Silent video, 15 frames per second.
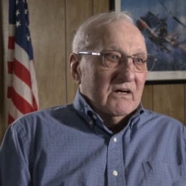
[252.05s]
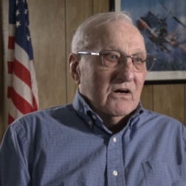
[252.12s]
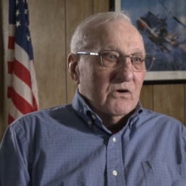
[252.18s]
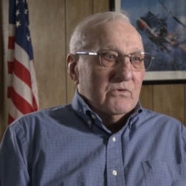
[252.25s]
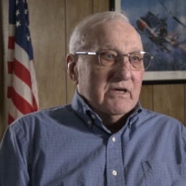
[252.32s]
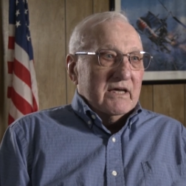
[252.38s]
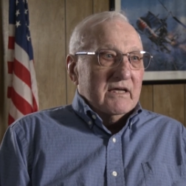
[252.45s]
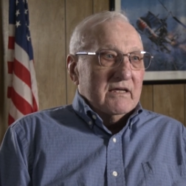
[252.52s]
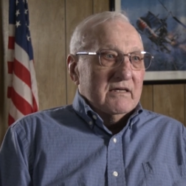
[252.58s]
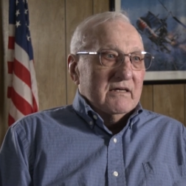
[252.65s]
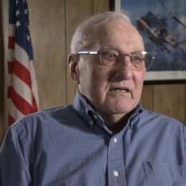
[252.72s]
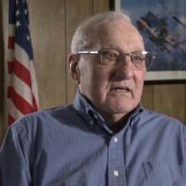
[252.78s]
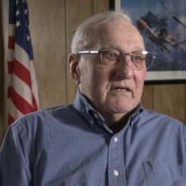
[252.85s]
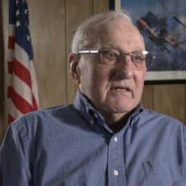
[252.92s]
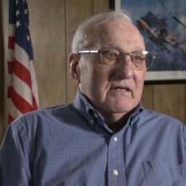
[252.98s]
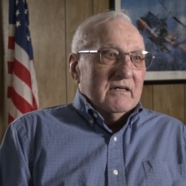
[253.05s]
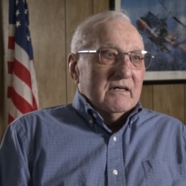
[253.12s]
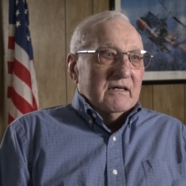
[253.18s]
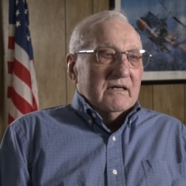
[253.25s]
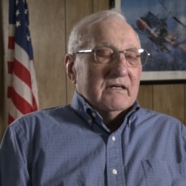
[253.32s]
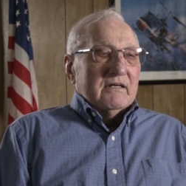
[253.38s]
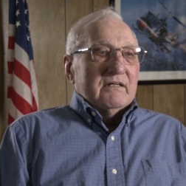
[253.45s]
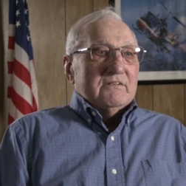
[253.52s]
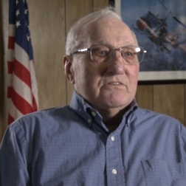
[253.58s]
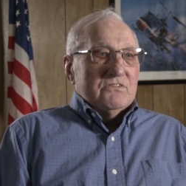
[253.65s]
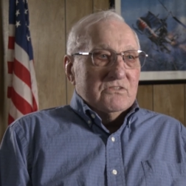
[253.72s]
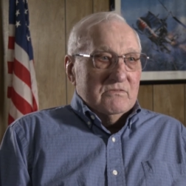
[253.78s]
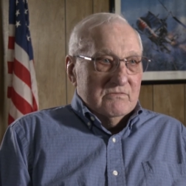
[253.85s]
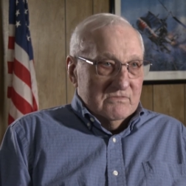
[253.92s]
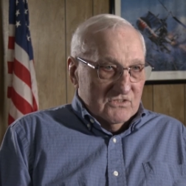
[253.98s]
okay,
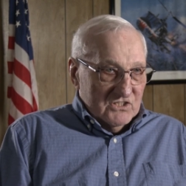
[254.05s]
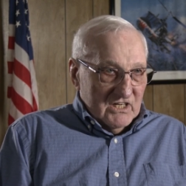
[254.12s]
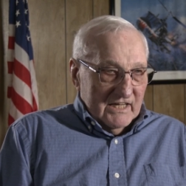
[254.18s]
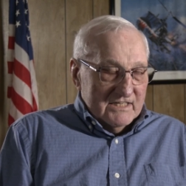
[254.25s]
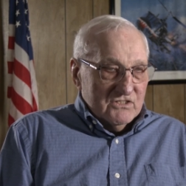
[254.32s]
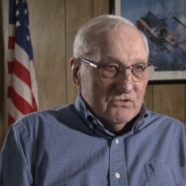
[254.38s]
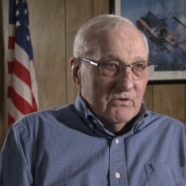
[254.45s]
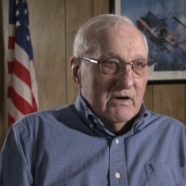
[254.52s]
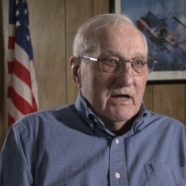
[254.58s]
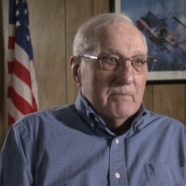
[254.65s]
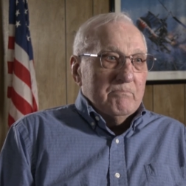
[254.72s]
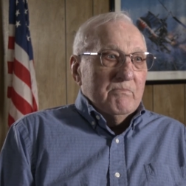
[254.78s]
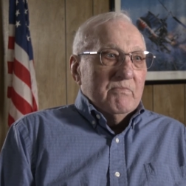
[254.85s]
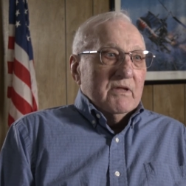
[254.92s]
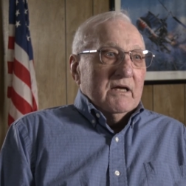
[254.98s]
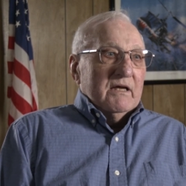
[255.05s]
slicks are up.